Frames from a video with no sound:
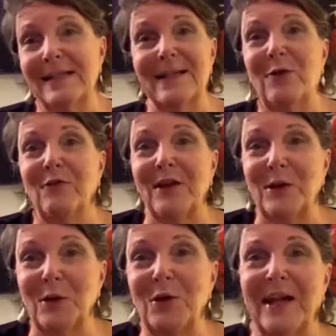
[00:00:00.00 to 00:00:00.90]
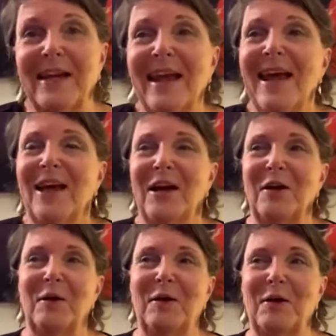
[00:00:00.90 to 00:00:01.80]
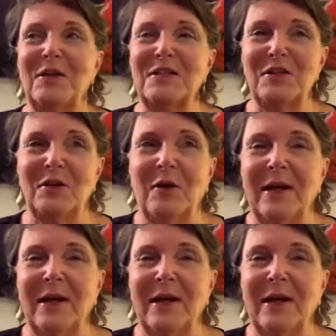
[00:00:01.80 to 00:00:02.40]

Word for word: myself included, because, uh, you know,